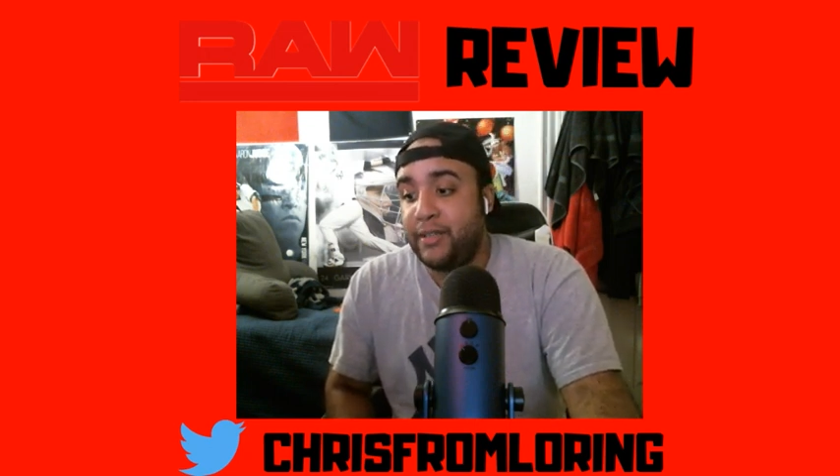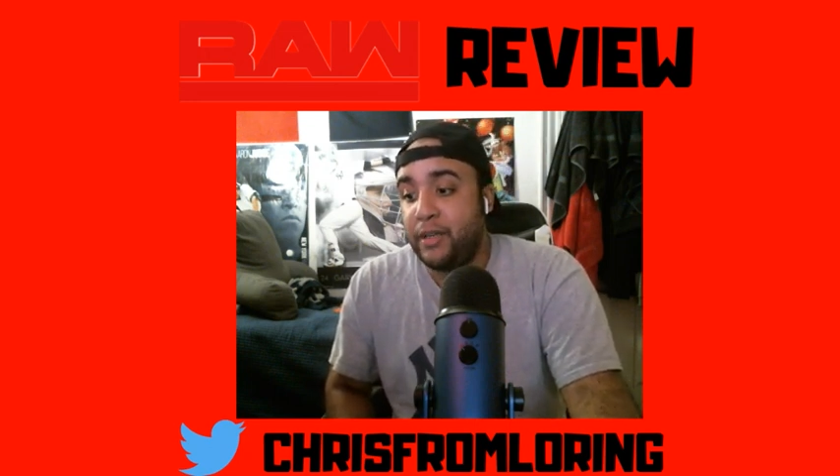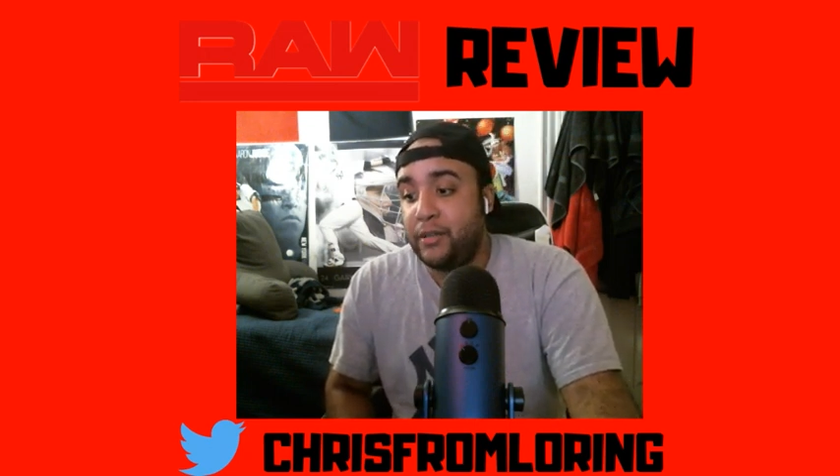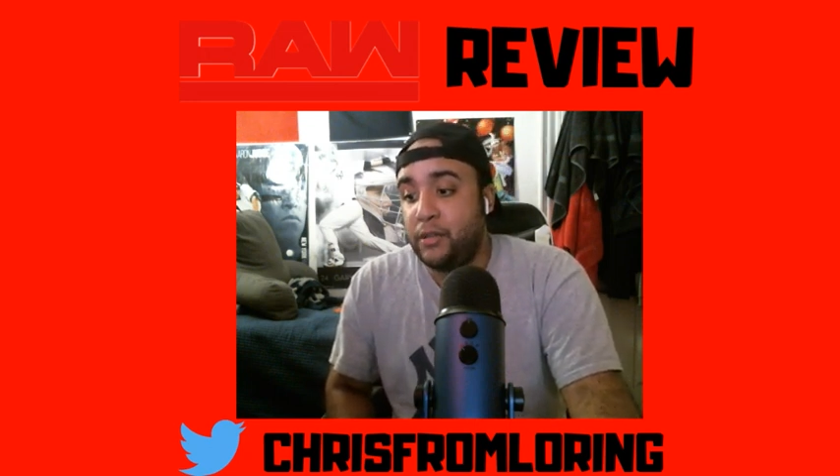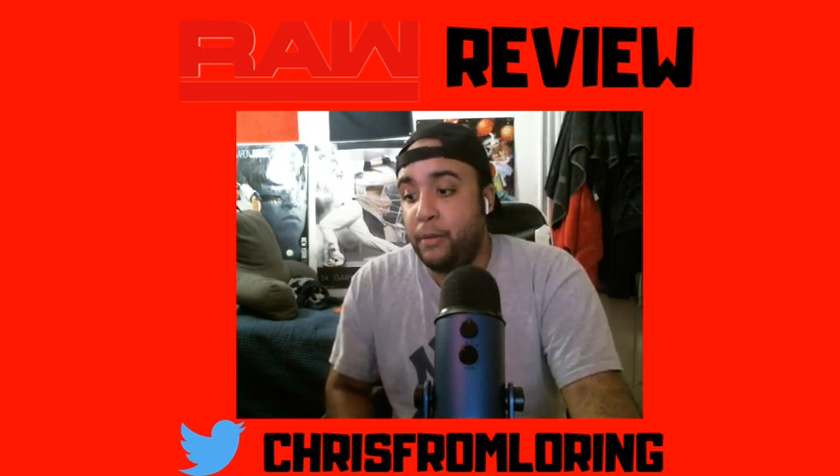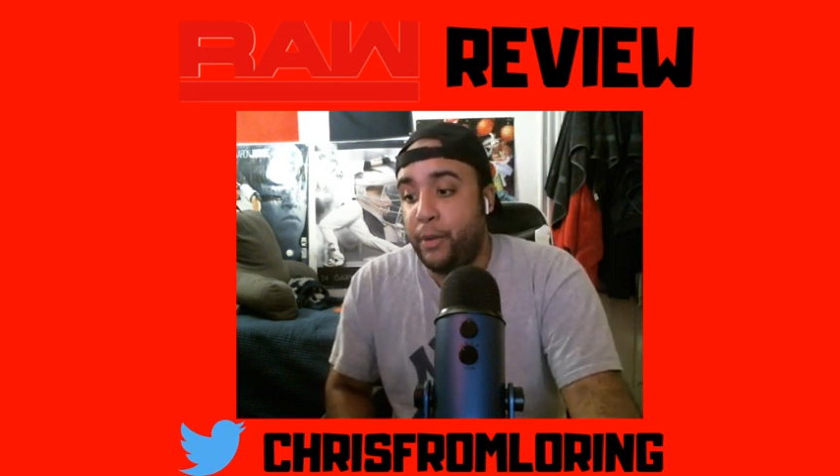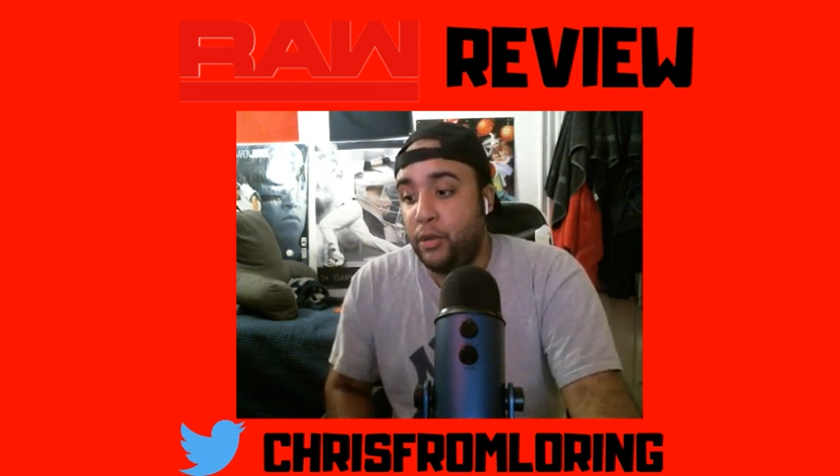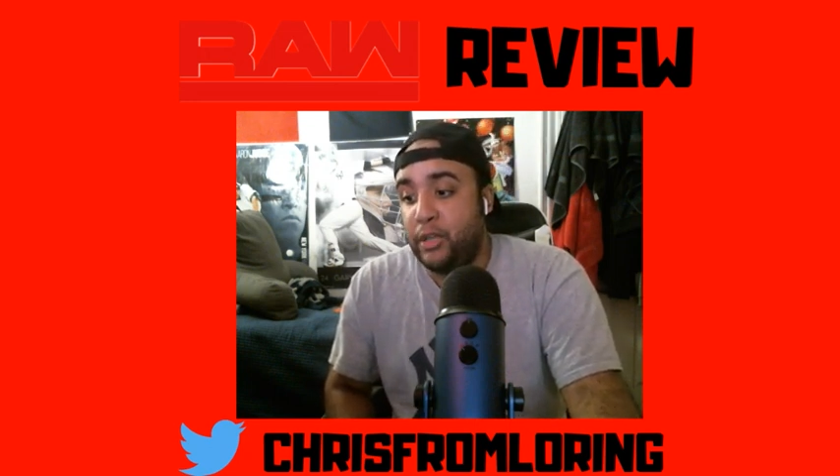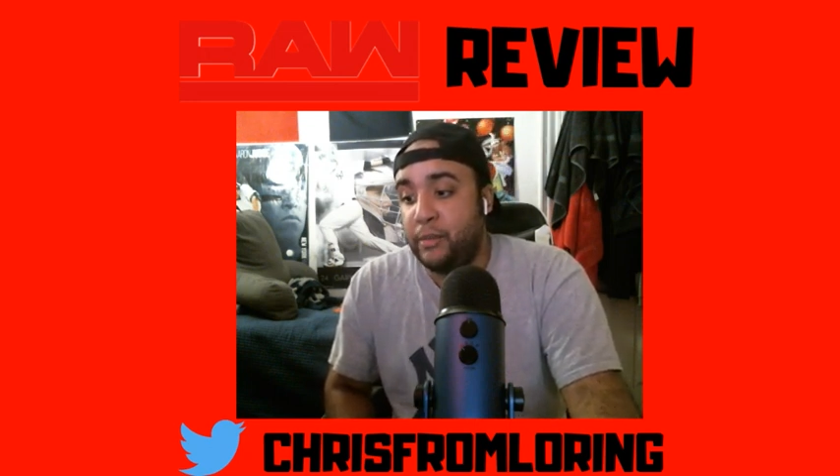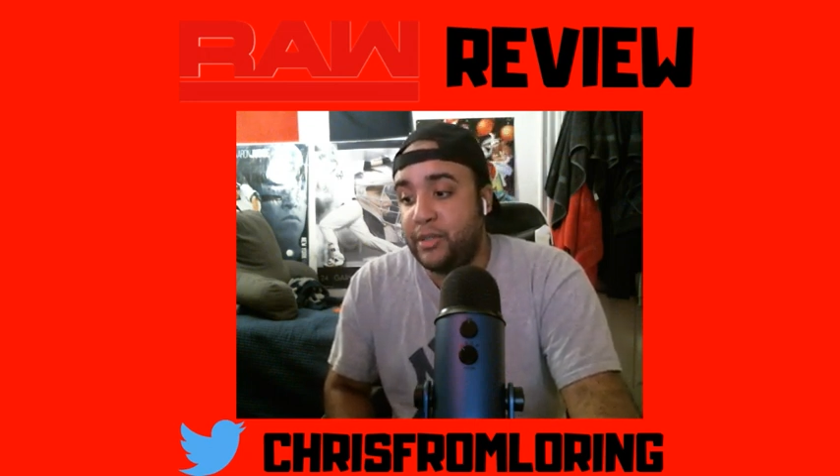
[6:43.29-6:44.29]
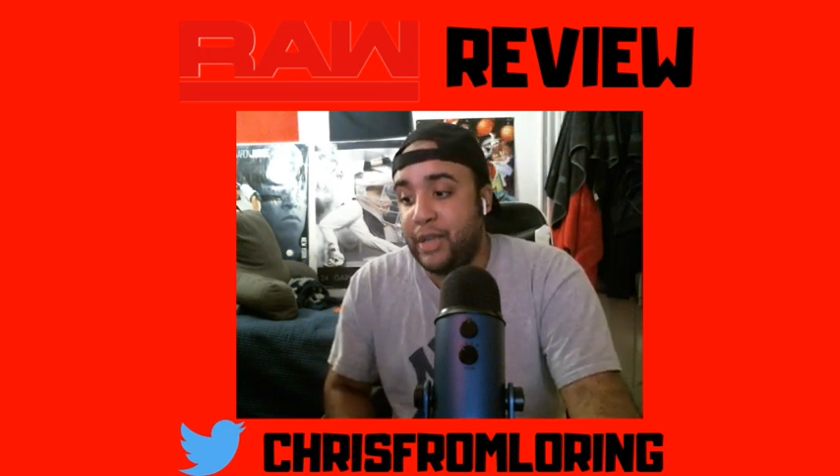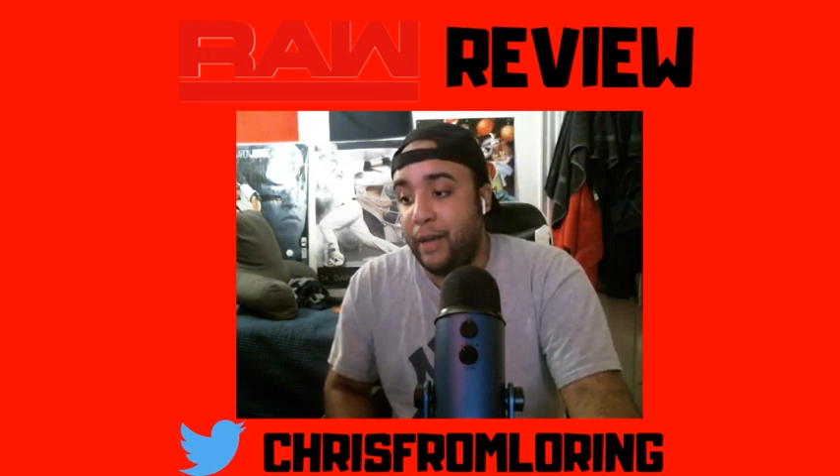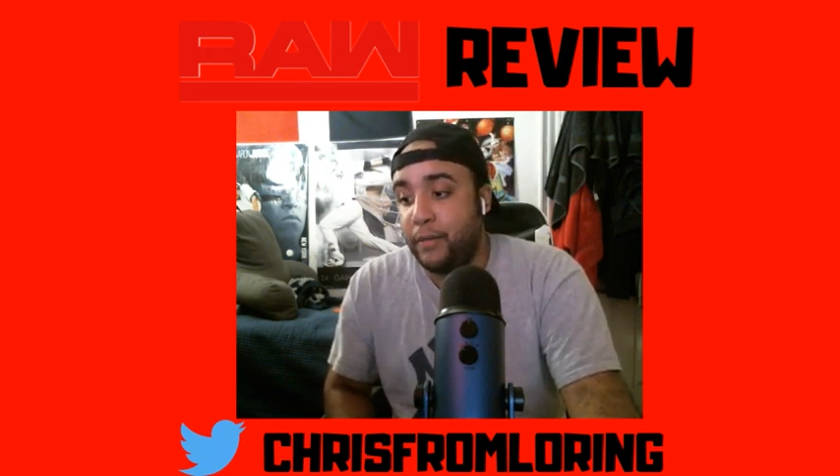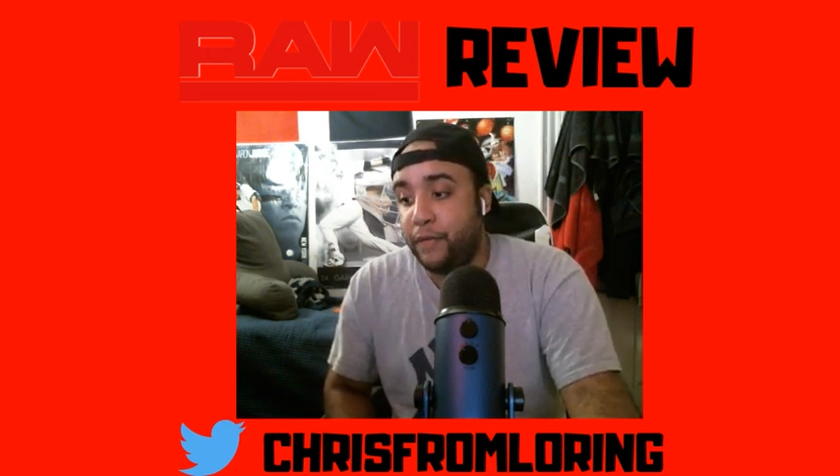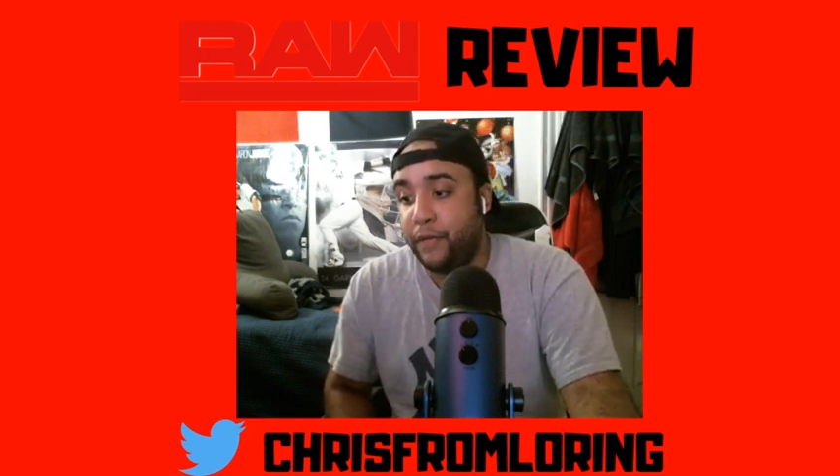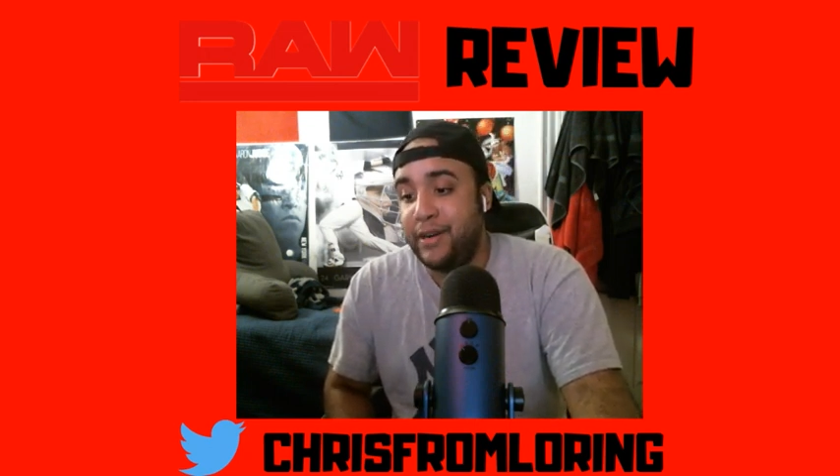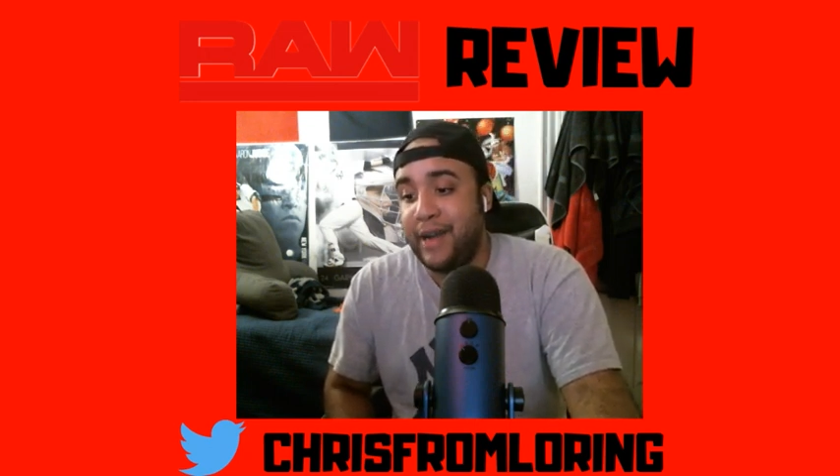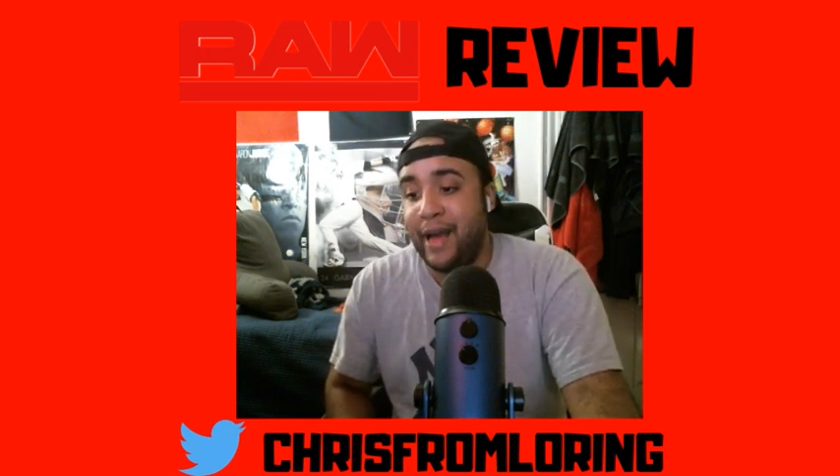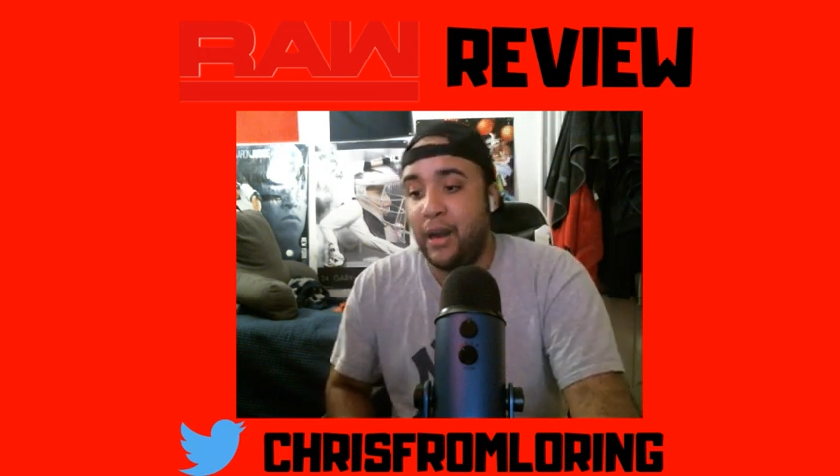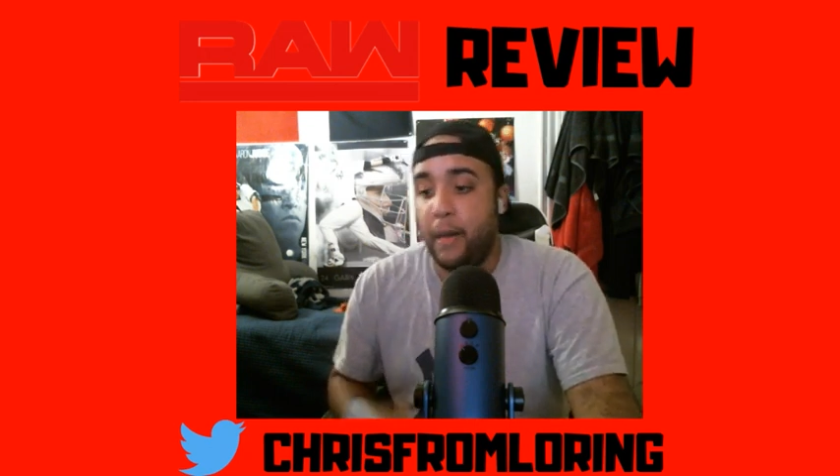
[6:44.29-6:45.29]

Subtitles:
tells them to boo themselves for not